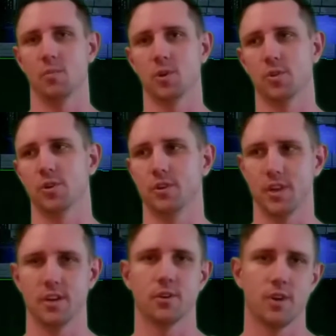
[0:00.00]
I'm going to
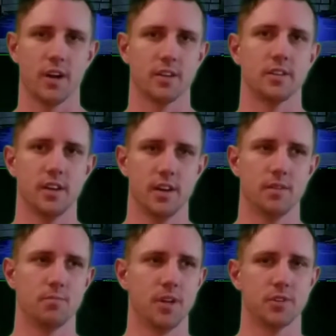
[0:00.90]
learn incorrect
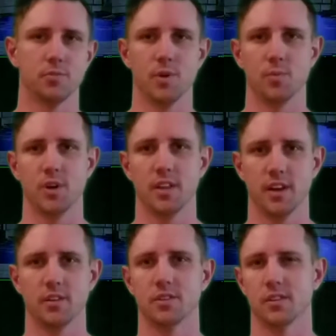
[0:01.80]
muscle memory
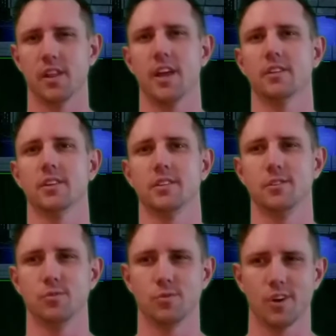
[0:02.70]
that is likely
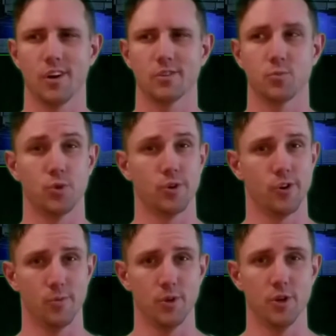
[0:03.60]
to cause more
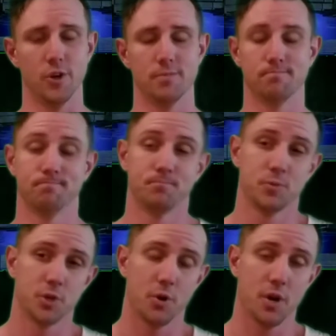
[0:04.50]
harm than good.
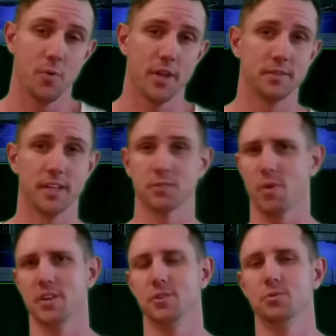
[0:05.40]
So anyways, that's
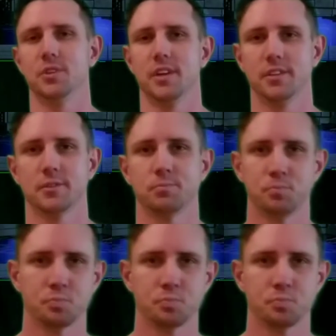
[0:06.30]
my 2 cents.